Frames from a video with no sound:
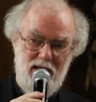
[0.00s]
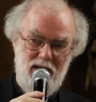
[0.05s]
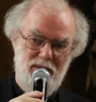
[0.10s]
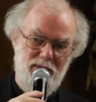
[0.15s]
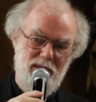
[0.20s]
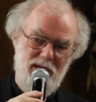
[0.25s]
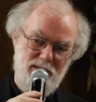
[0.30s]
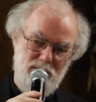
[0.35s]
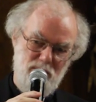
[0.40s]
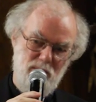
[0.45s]
And
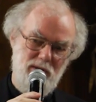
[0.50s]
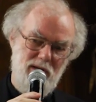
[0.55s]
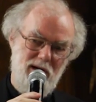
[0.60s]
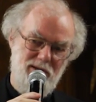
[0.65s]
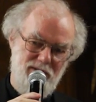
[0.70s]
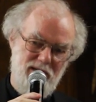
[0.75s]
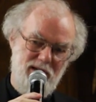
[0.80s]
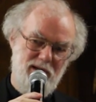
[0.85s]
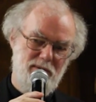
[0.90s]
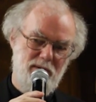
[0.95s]
that will, I
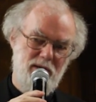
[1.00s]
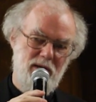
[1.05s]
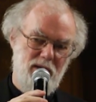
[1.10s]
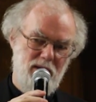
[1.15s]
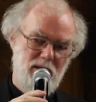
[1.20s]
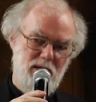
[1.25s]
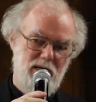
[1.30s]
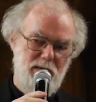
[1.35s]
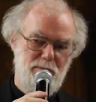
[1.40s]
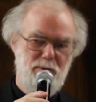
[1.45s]
think,
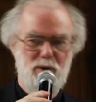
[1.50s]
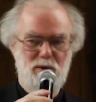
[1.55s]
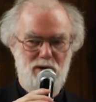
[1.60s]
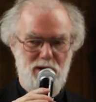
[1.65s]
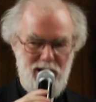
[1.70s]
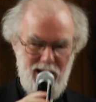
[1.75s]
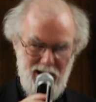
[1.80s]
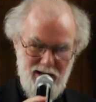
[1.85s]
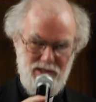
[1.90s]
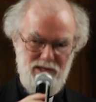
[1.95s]
keep you
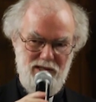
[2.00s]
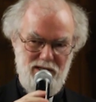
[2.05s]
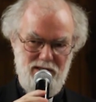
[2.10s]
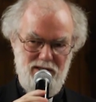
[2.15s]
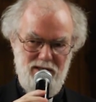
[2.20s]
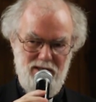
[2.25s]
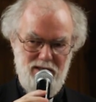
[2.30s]
connected